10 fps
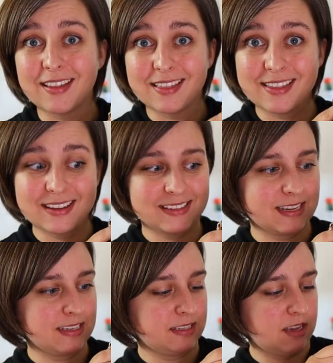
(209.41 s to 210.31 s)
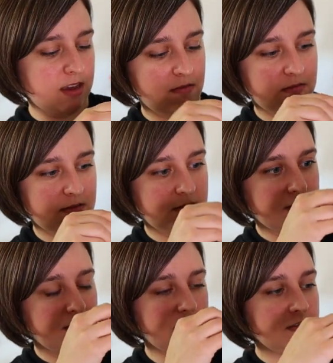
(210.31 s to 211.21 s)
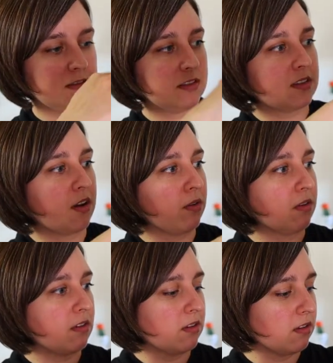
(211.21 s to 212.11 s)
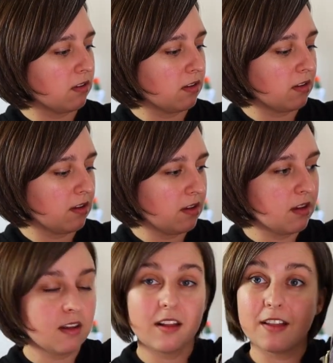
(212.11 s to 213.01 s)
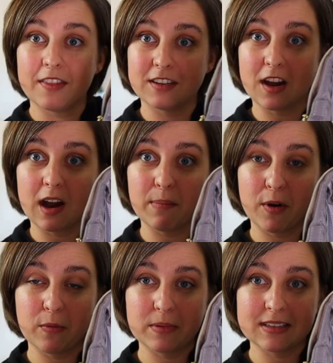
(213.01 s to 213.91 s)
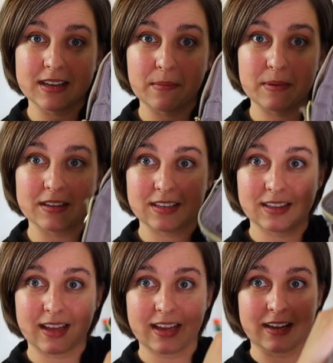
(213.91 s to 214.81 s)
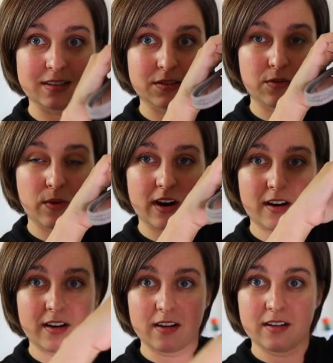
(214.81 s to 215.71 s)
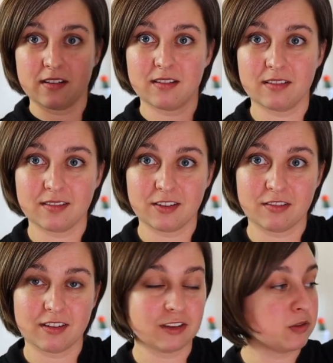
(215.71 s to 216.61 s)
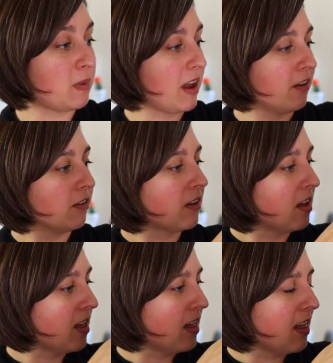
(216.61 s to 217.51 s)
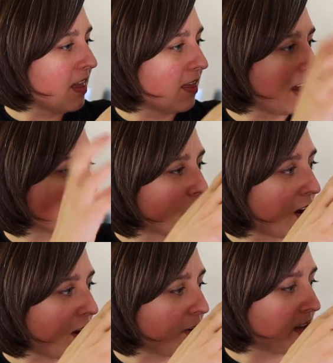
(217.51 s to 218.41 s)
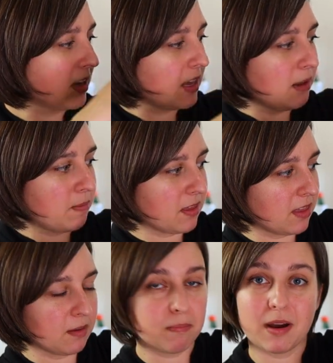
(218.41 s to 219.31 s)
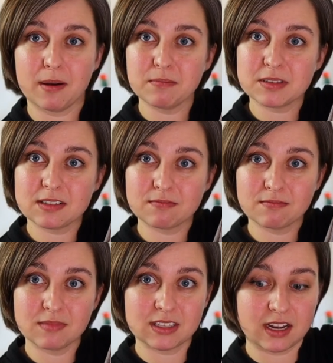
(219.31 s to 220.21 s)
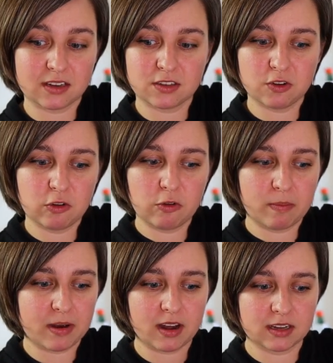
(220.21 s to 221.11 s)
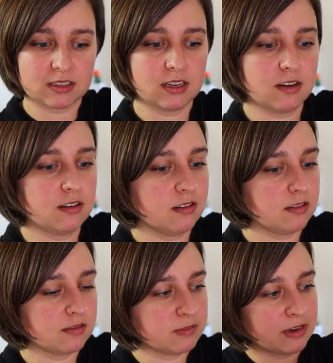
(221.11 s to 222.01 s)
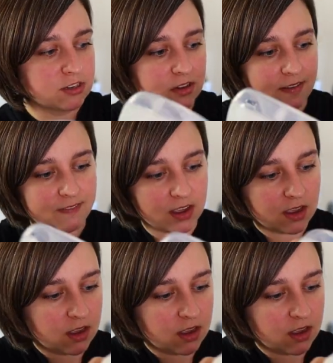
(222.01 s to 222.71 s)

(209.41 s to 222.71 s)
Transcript: This is cute. So the top opens up into like a square little lunch pail. That's where I would keep the pumps. It's got two pockets here. Let's make sure they fit.